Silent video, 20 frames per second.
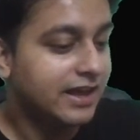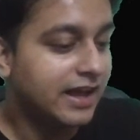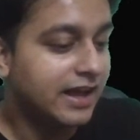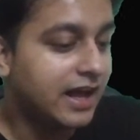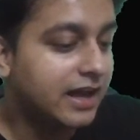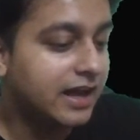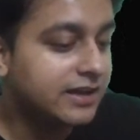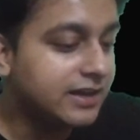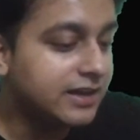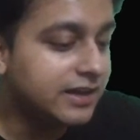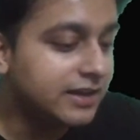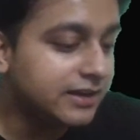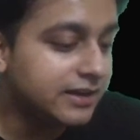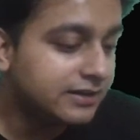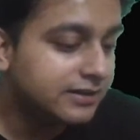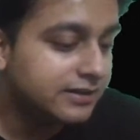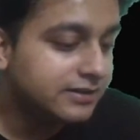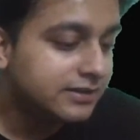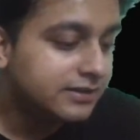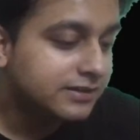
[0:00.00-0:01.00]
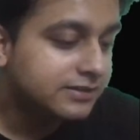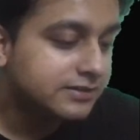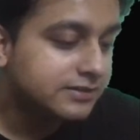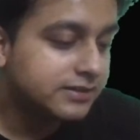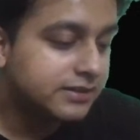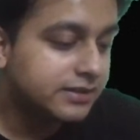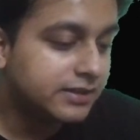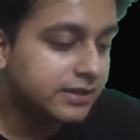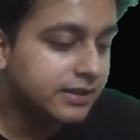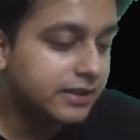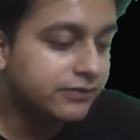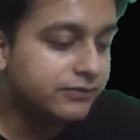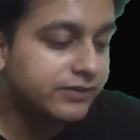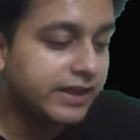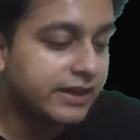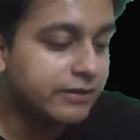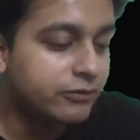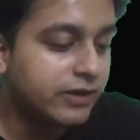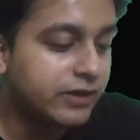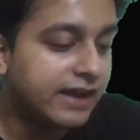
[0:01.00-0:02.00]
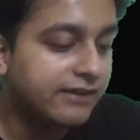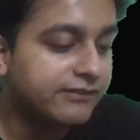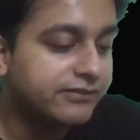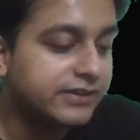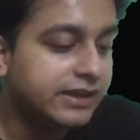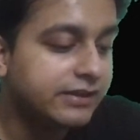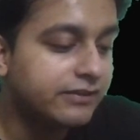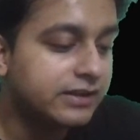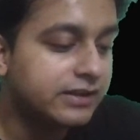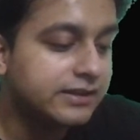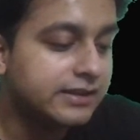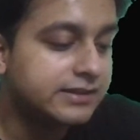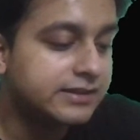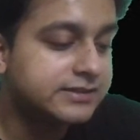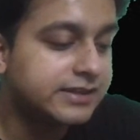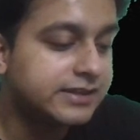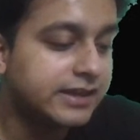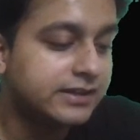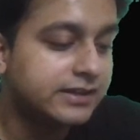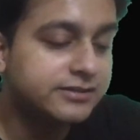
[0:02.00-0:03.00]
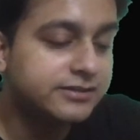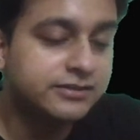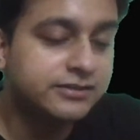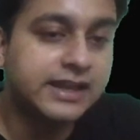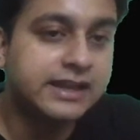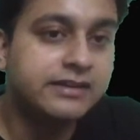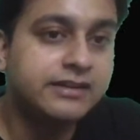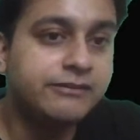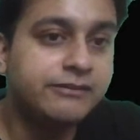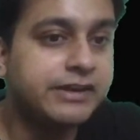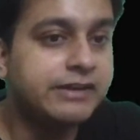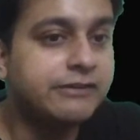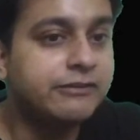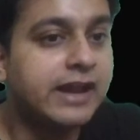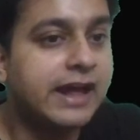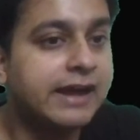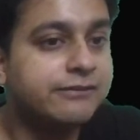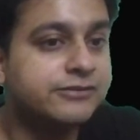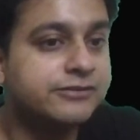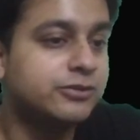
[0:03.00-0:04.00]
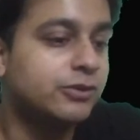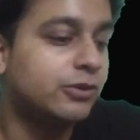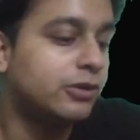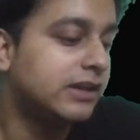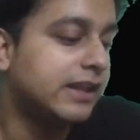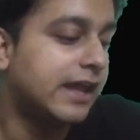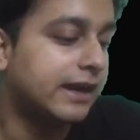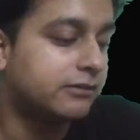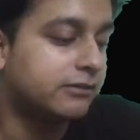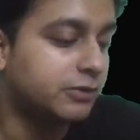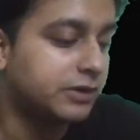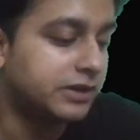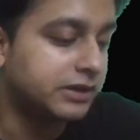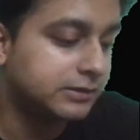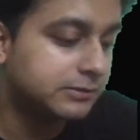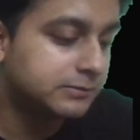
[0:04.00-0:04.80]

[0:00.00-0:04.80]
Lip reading: Agar if they would have given this thing, so then we would have sold that one.